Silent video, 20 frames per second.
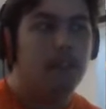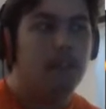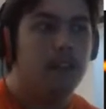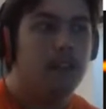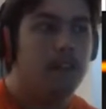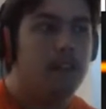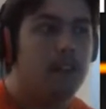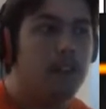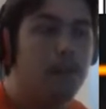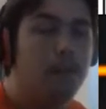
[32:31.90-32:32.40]

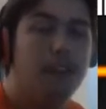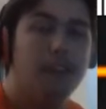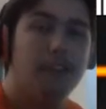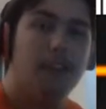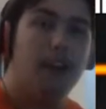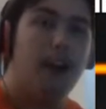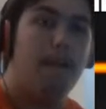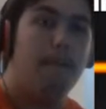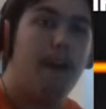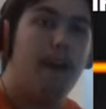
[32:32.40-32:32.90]
some of these
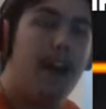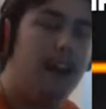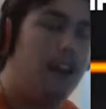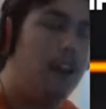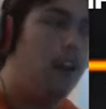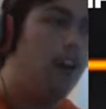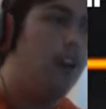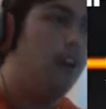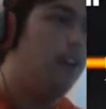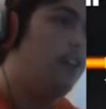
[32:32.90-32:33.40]
are not bad at
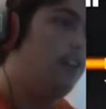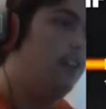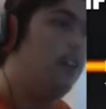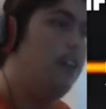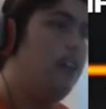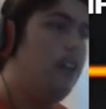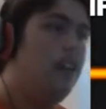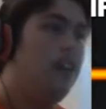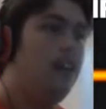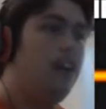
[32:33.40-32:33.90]
all.
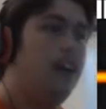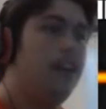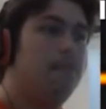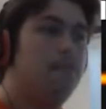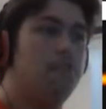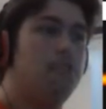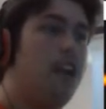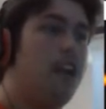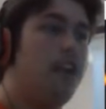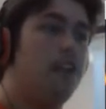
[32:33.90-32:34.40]
Like
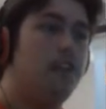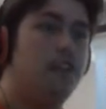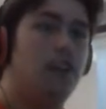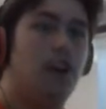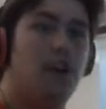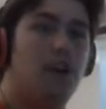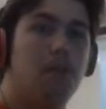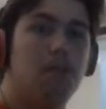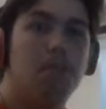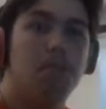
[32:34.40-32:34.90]
Chandra's
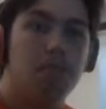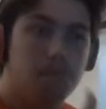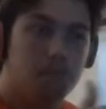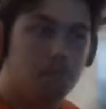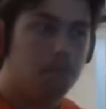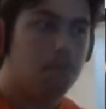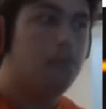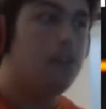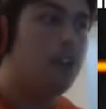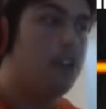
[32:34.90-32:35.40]
Tome,
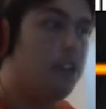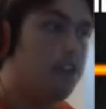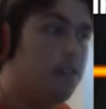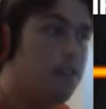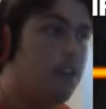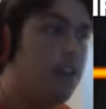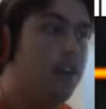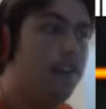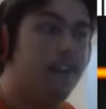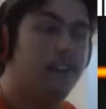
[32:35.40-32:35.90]

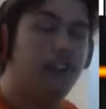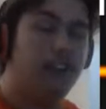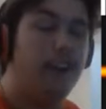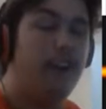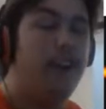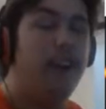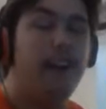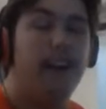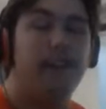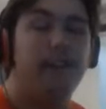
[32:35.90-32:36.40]
if you're
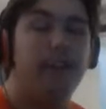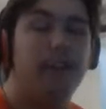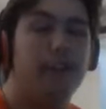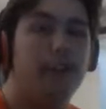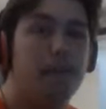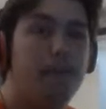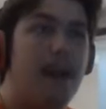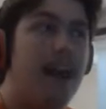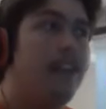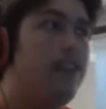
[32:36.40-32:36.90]

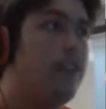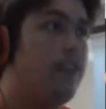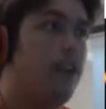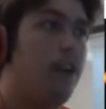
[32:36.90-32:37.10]
using pets, go